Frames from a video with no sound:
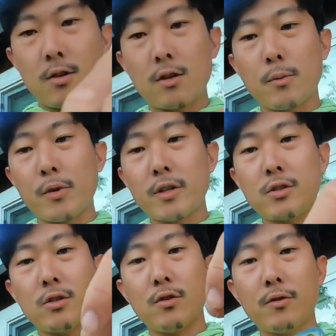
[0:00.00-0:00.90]
Hookup
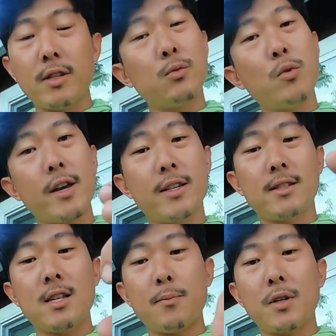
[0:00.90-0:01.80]
ratio this way is
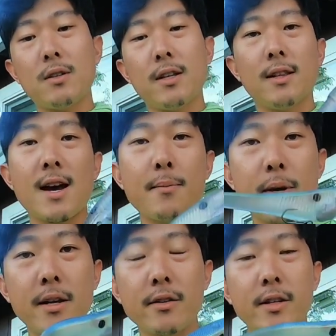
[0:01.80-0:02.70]
typically a lot
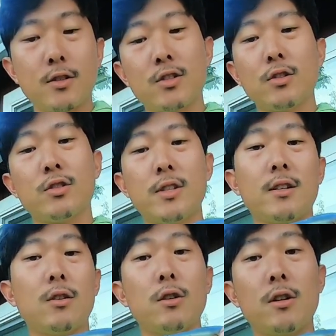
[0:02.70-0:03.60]
better than just your
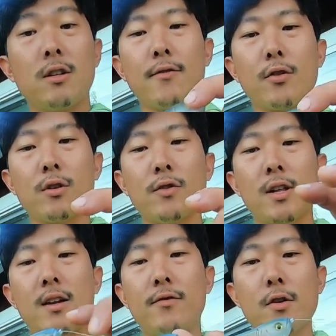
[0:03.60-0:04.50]
single hook. I've heard of a
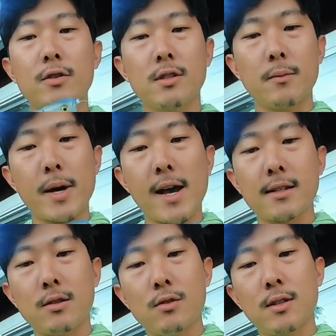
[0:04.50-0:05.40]
lot of folks in the
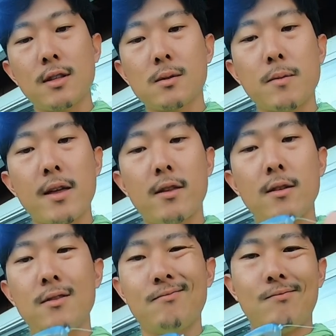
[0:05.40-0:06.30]
past using this
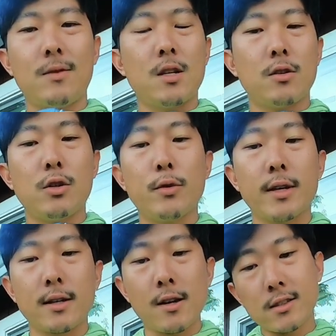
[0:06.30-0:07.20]
method, you know, doing
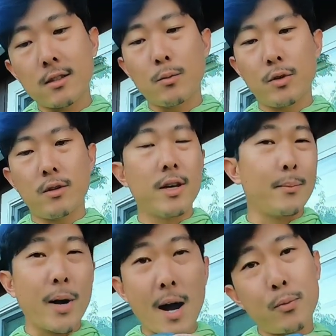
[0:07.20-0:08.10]
it custom with
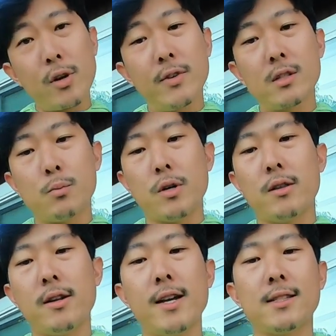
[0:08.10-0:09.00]
like pop rivets,
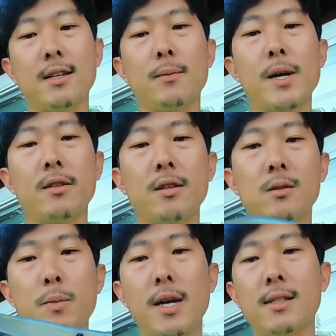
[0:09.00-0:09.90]
but the nice thing about
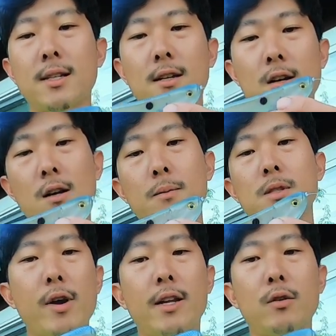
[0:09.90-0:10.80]
this bait is it
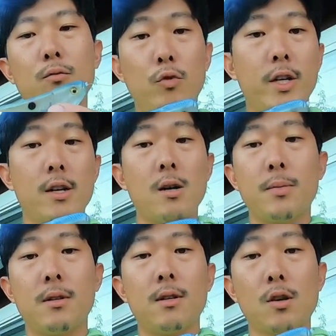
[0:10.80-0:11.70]
comes ready to rig
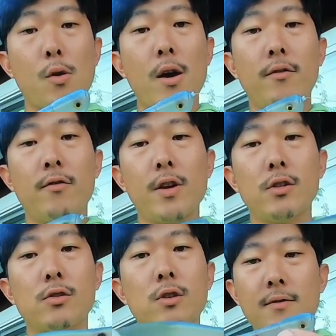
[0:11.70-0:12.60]
up and go out and
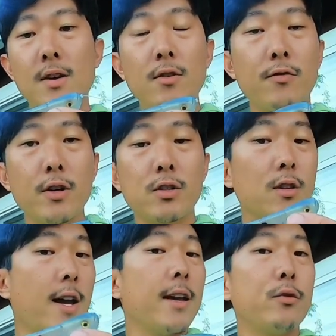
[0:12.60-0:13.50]
fish. I've never fished a
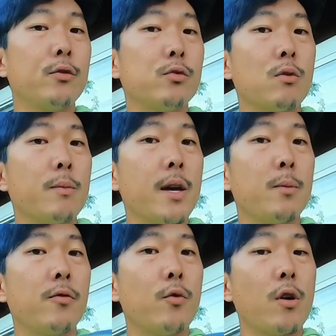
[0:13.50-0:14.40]
line through swim bait
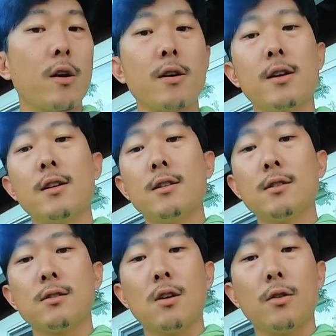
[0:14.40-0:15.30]
before,
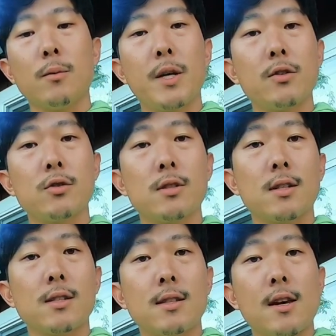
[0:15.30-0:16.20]
so it'll be
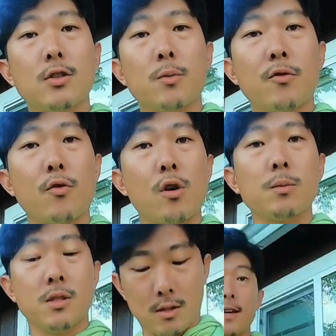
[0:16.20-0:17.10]
interesting to see how she performs.